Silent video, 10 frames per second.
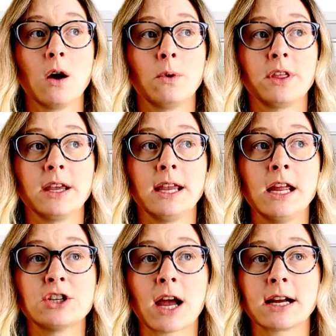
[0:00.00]
with
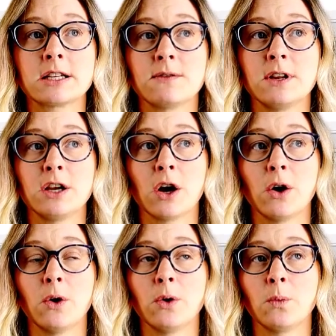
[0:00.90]
each activity
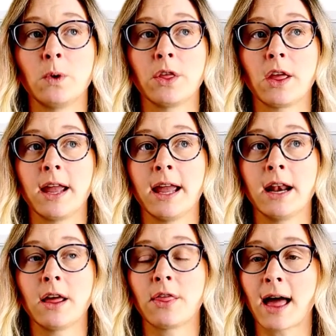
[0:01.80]
code
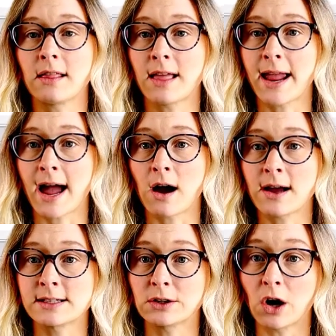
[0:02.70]
within that layout
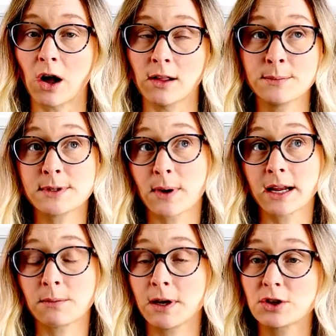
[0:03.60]
as a column, so I
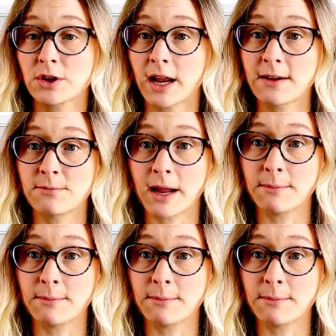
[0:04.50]
can make sure that I've made